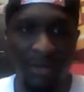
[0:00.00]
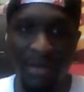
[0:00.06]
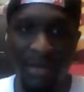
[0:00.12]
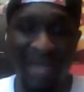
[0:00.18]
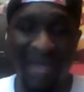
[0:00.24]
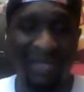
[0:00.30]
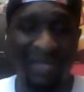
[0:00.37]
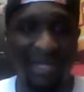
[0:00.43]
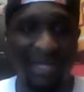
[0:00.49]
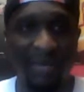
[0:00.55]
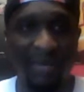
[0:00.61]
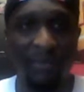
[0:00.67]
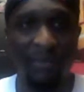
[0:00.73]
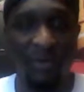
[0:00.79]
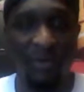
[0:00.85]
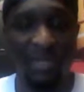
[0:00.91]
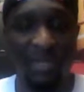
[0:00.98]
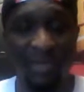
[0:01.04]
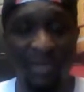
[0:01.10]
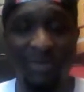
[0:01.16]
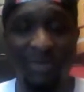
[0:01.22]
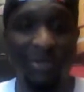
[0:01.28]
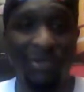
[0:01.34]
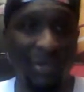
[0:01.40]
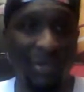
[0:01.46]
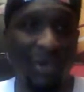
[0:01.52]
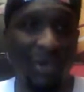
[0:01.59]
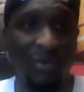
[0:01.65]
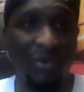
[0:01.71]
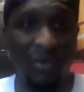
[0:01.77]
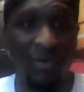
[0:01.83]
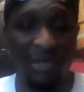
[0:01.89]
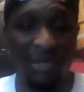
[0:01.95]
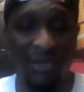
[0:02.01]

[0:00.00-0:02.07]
9 out of 10, most teams lose the third quarter.